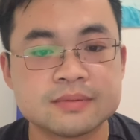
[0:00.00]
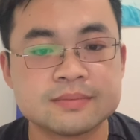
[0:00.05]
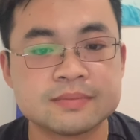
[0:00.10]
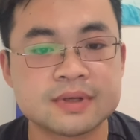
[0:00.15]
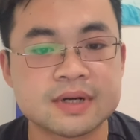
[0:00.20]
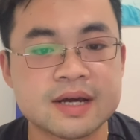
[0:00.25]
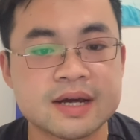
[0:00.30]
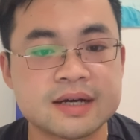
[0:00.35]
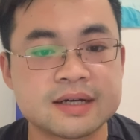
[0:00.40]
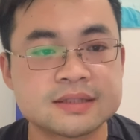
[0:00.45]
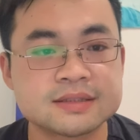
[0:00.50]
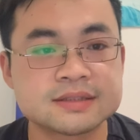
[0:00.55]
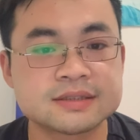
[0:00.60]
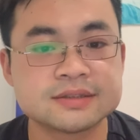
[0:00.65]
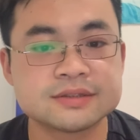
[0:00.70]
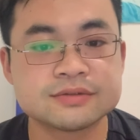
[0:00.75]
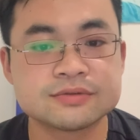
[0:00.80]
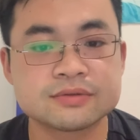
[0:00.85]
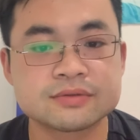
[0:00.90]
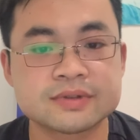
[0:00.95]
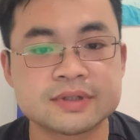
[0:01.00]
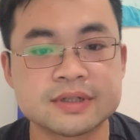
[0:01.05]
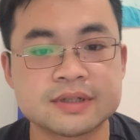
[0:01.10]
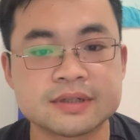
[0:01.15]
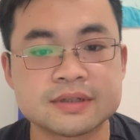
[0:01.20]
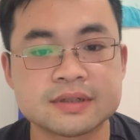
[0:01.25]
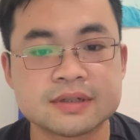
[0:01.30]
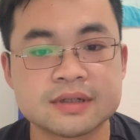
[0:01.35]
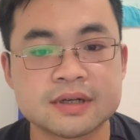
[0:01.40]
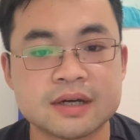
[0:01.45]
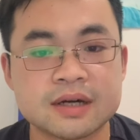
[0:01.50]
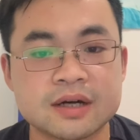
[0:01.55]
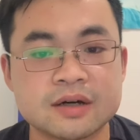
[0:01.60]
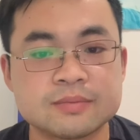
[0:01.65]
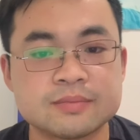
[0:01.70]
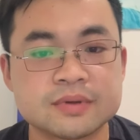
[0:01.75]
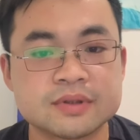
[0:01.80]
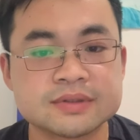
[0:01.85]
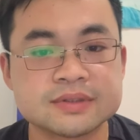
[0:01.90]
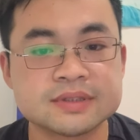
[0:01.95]
blood sugar, our
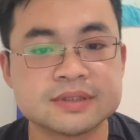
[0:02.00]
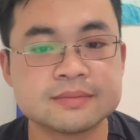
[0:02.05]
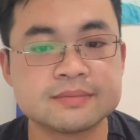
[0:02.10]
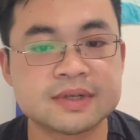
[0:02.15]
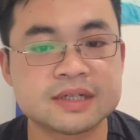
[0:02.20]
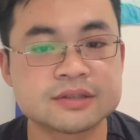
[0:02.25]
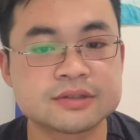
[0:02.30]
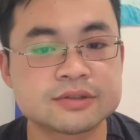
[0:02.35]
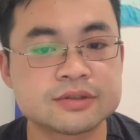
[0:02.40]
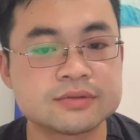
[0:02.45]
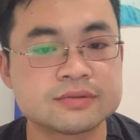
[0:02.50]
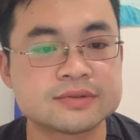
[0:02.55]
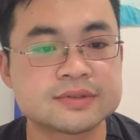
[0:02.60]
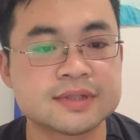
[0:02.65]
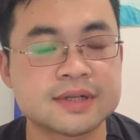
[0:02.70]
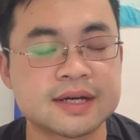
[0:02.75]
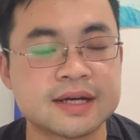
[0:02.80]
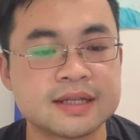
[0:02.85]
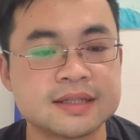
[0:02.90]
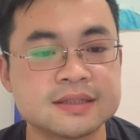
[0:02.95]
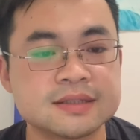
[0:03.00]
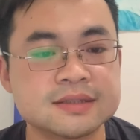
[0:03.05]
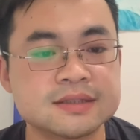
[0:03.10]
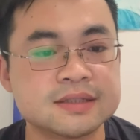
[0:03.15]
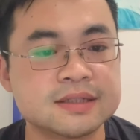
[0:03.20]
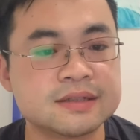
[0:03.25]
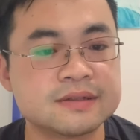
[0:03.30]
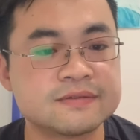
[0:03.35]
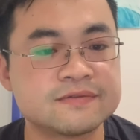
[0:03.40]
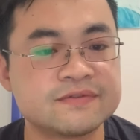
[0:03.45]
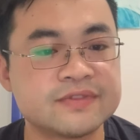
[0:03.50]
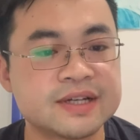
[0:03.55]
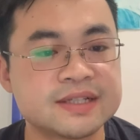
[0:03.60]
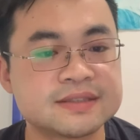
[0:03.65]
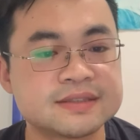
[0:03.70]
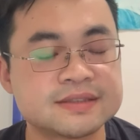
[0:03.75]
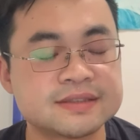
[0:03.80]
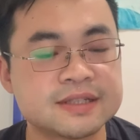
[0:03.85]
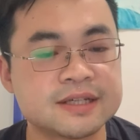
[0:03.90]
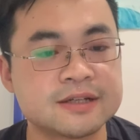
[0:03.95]
body muscles and fat
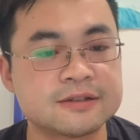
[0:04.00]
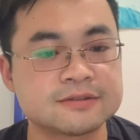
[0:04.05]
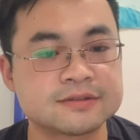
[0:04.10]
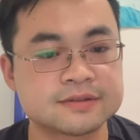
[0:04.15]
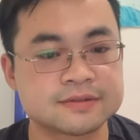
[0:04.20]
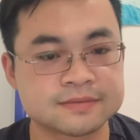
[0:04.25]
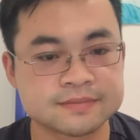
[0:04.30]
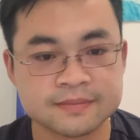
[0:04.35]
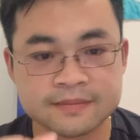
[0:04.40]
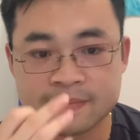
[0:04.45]
cells,